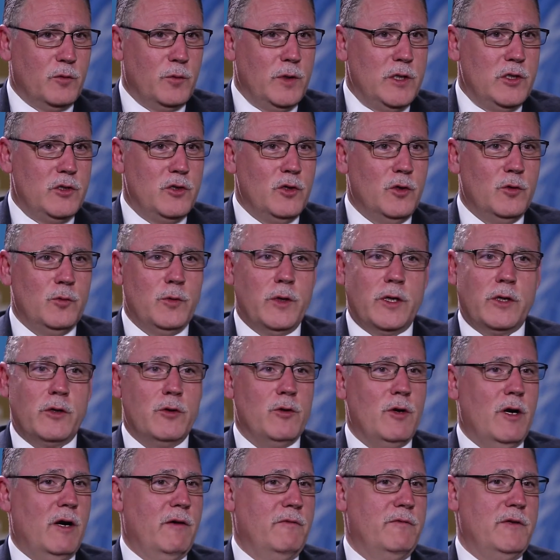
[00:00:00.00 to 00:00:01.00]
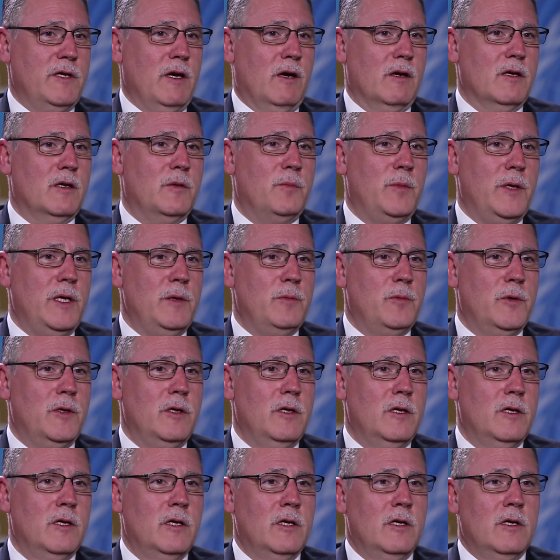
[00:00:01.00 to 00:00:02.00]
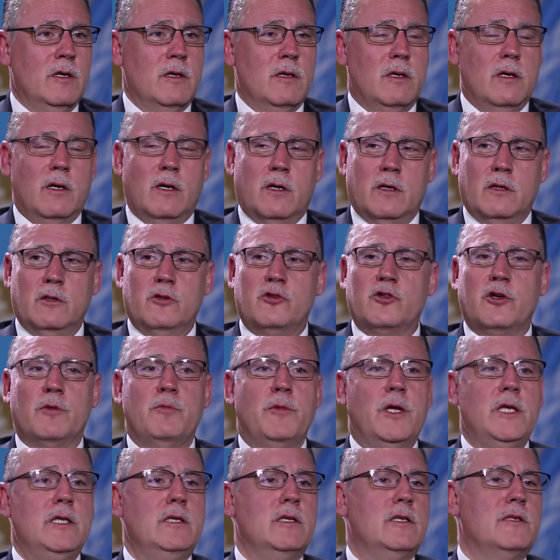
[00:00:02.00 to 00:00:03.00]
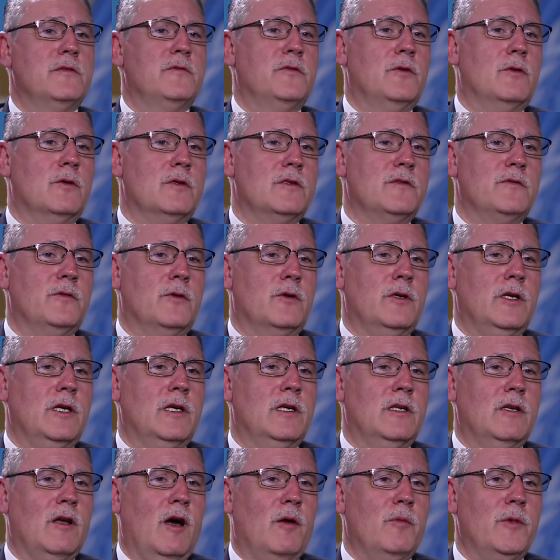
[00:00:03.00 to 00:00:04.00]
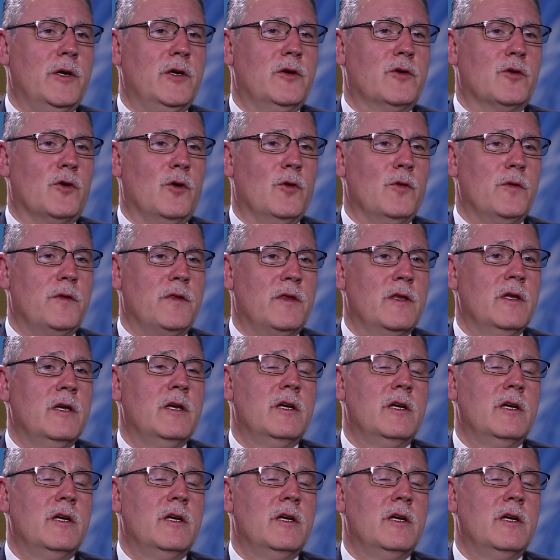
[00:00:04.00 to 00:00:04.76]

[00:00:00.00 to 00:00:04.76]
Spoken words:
window where you have young people. They are a tremendous force for economic growth